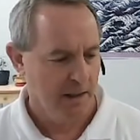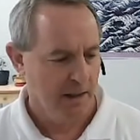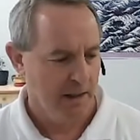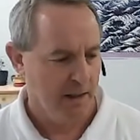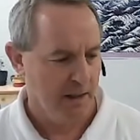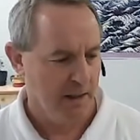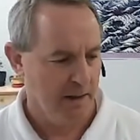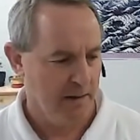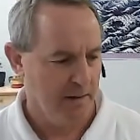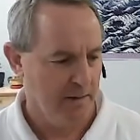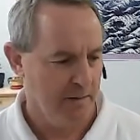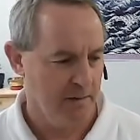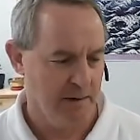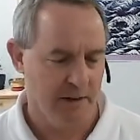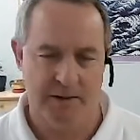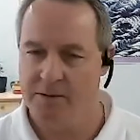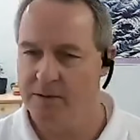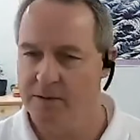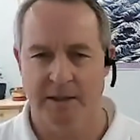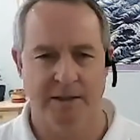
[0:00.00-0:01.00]
uh,
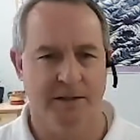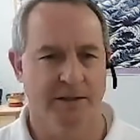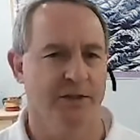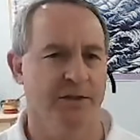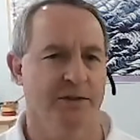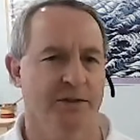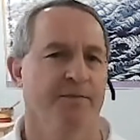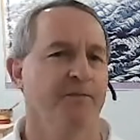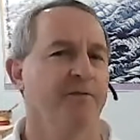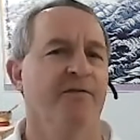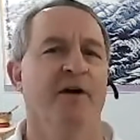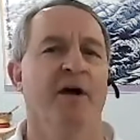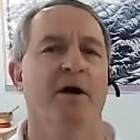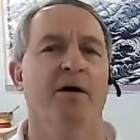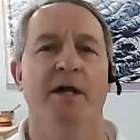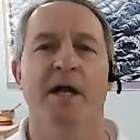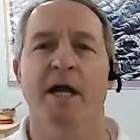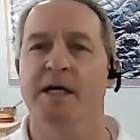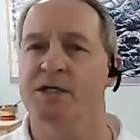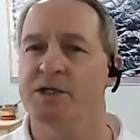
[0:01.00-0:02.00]
that's just
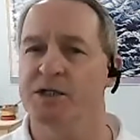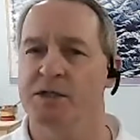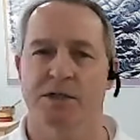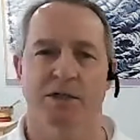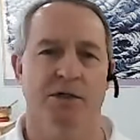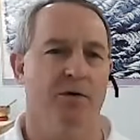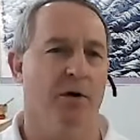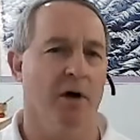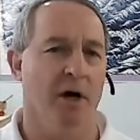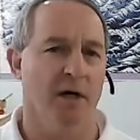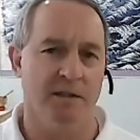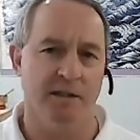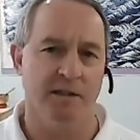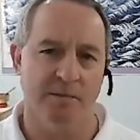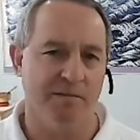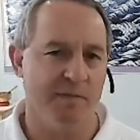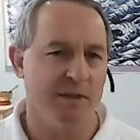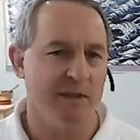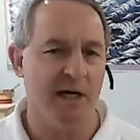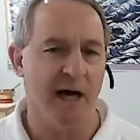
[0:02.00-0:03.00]
variations across
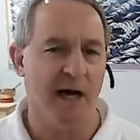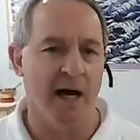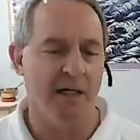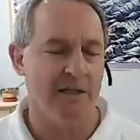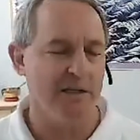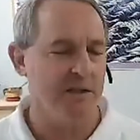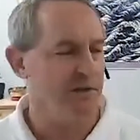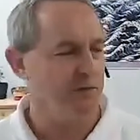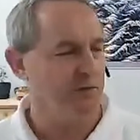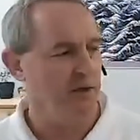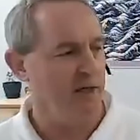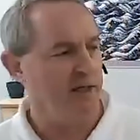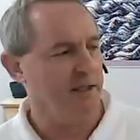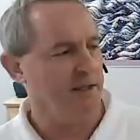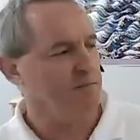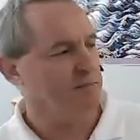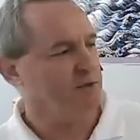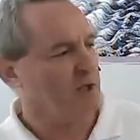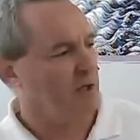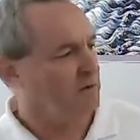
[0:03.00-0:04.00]
styles and training.
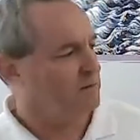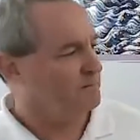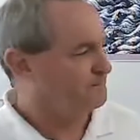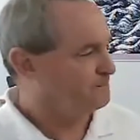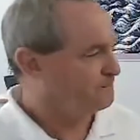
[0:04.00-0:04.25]
So